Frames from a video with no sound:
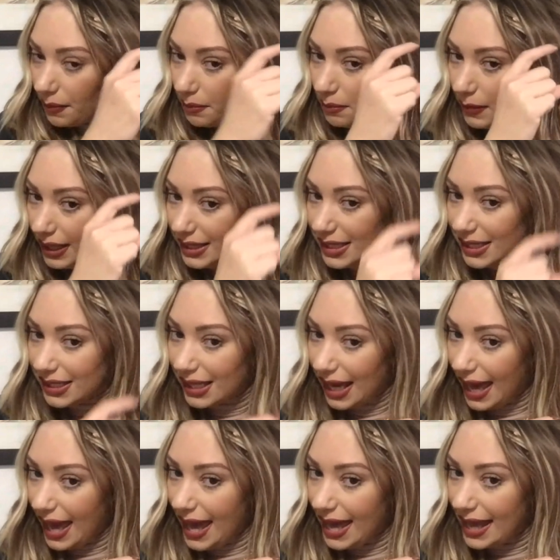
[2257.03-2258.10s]
mids
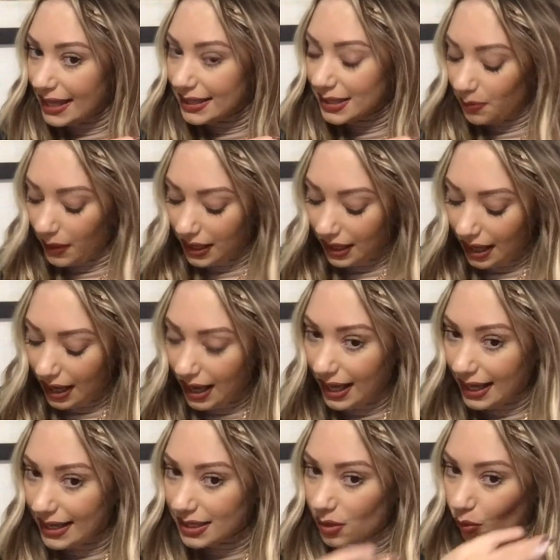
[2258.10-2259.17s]
to ends
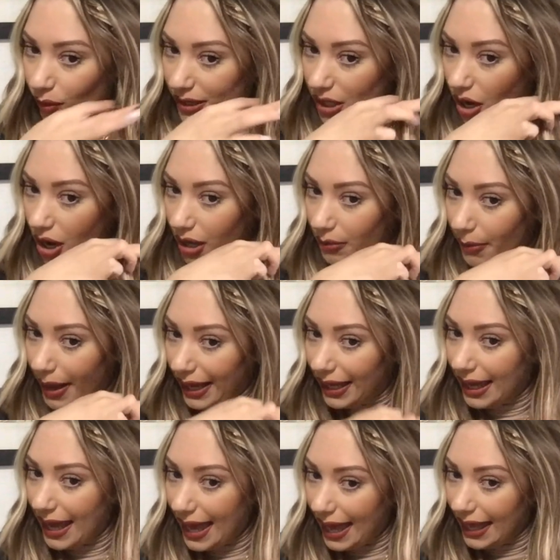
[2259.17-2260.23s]
because what's on my
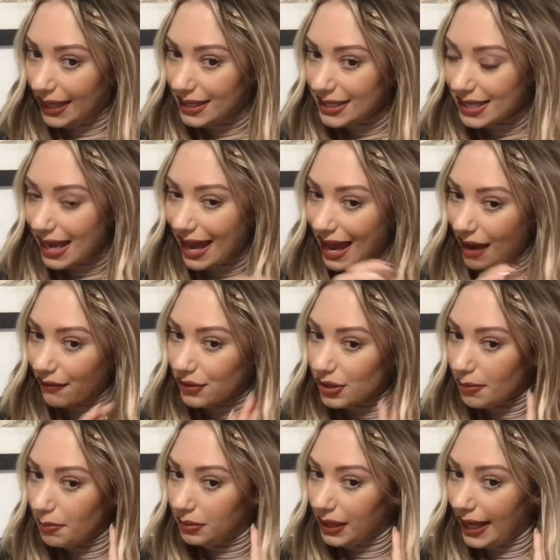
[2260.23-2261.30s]
ends have
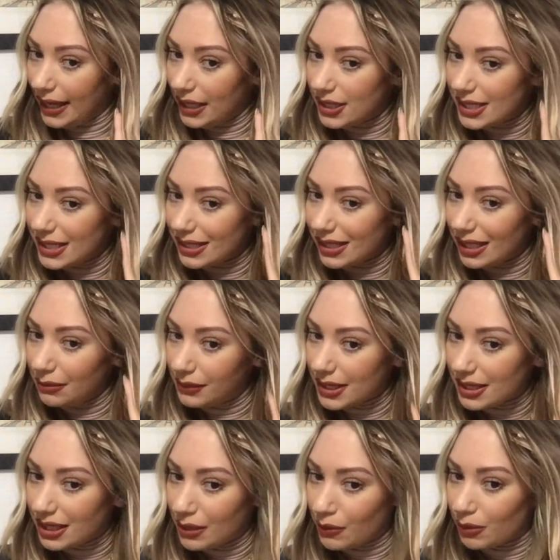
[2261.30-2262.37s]
to blend
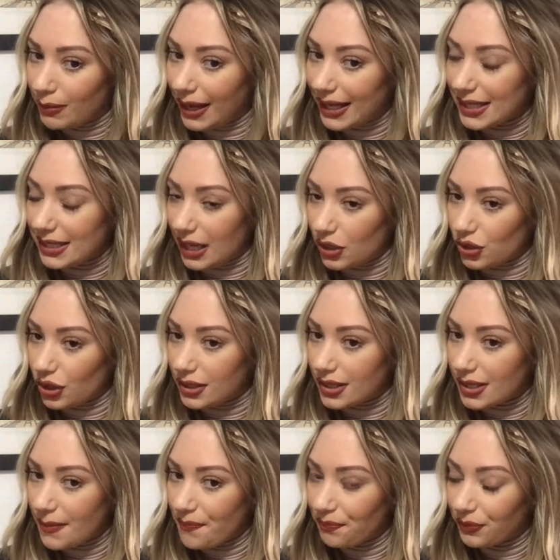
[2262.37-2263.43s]
seamlessly with my
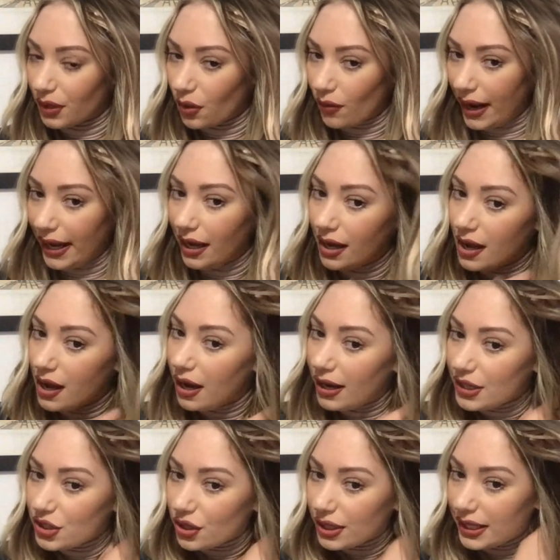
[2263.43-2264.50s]
extensions, right?
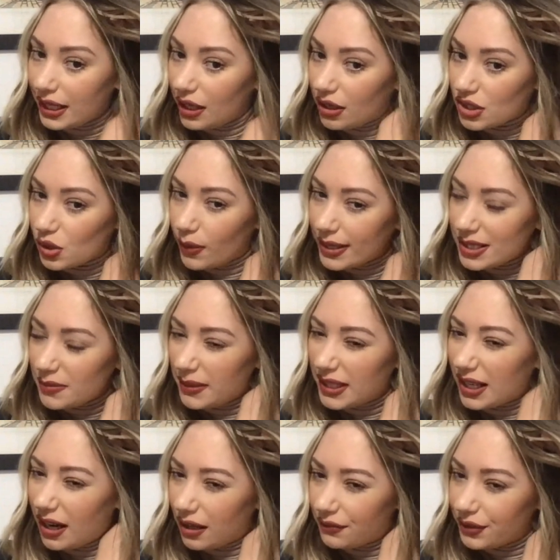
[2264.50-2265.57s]
Under here is going to be
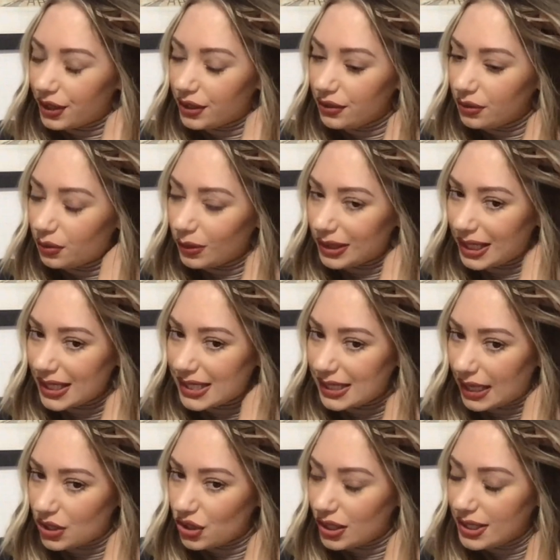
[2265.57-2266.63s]
covered with
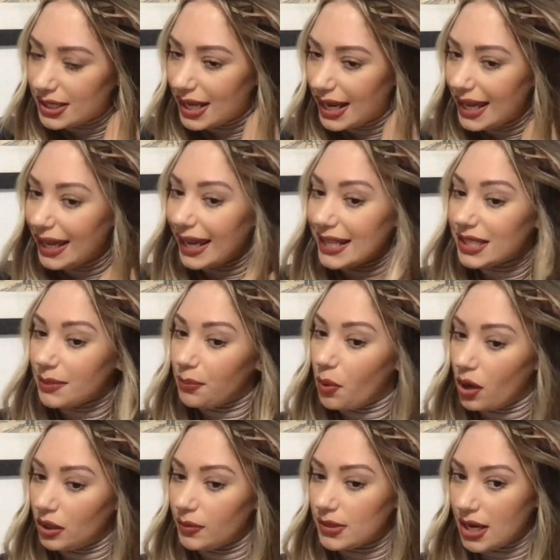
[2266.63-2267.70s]
extensions. It's
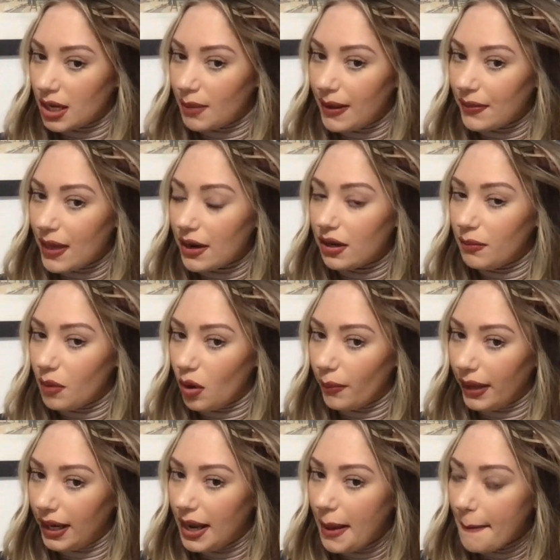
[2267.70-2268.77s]
important, we'll talk about that in a
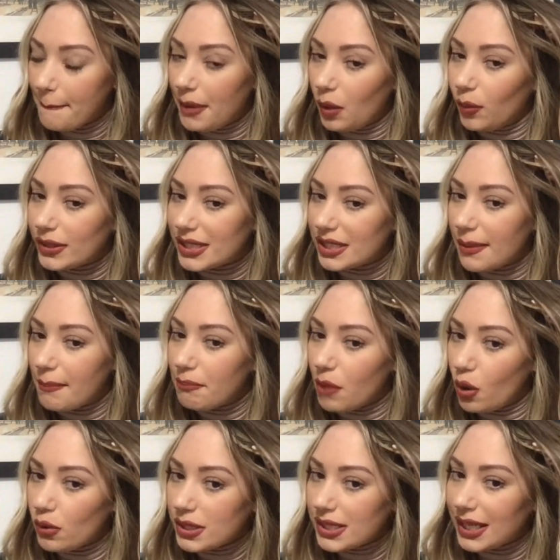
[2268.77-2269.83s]
moment, but what's the
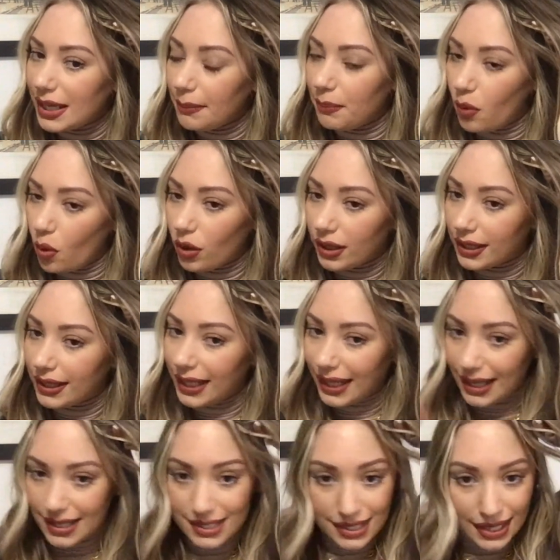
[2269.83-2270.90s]
most important
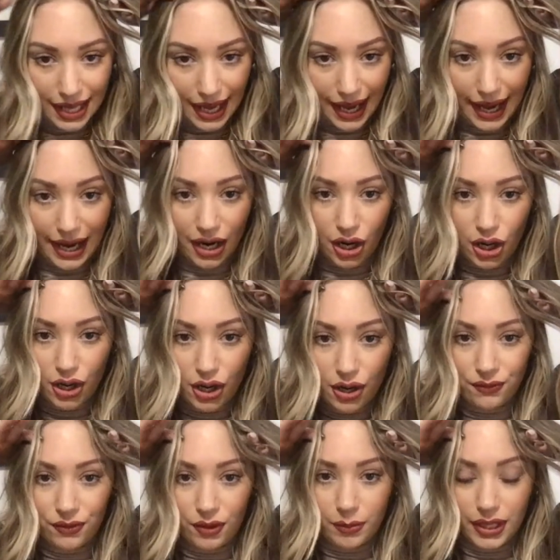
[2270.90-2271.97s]
is the hair
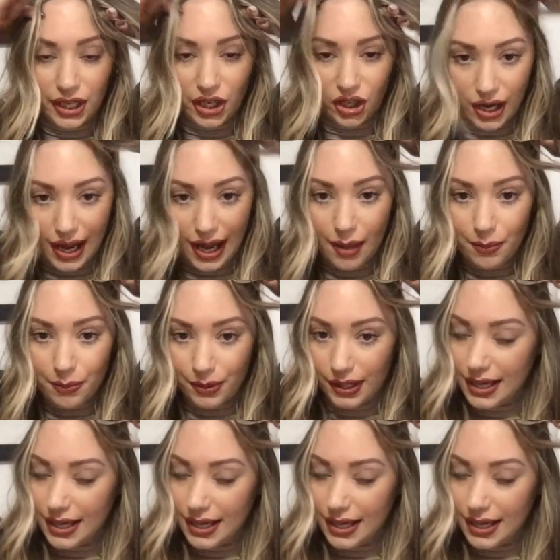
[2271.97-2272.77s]
from here up